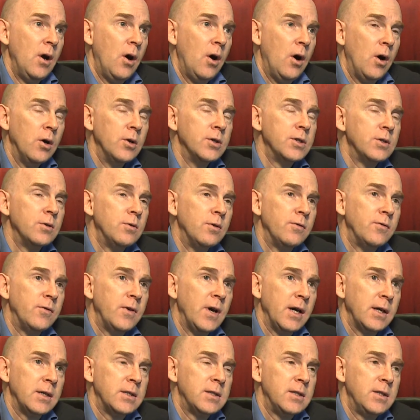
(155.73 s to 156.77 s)
also
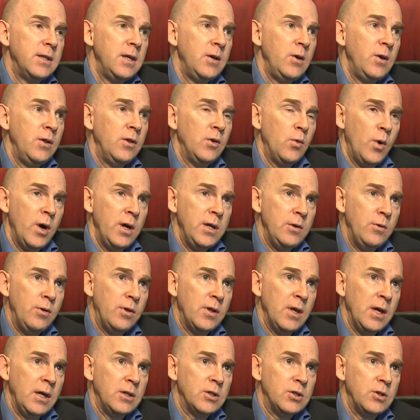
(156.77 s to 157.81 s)
affects the way you
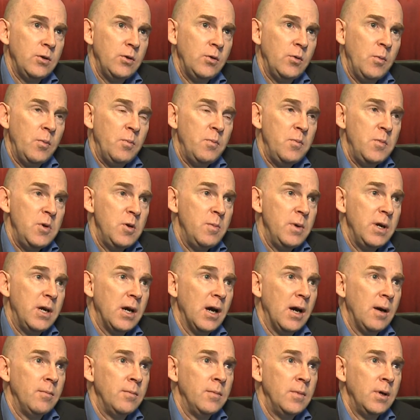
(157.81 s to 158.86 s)
think. So you
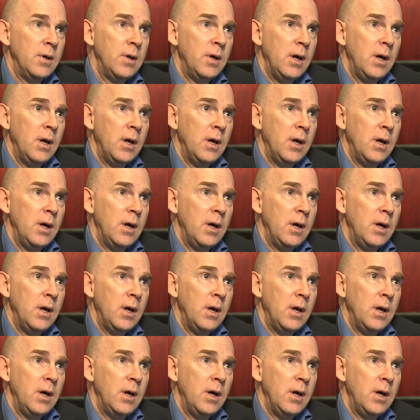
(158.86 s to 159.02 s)
become